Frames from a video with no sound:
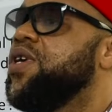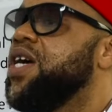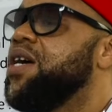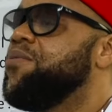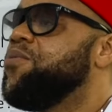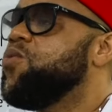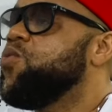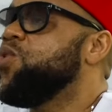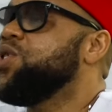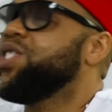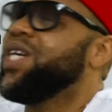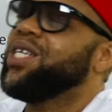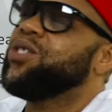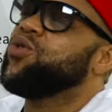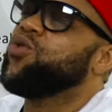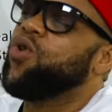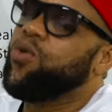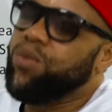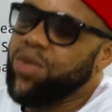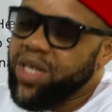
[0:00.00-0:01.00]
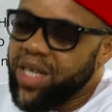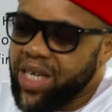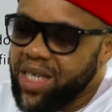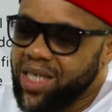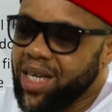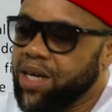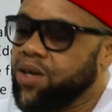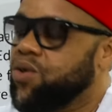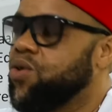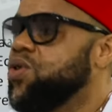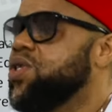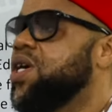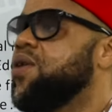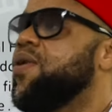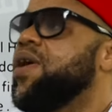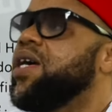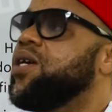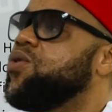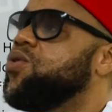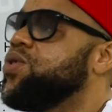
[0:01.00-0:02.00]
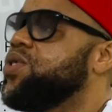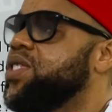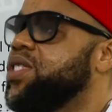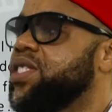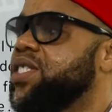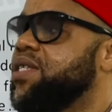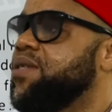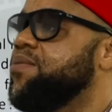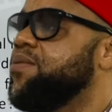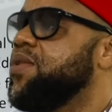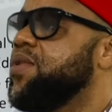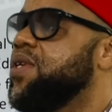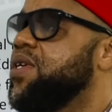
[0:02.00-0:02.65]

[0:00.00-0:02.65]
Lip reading: we try to communicate across our ecosystem.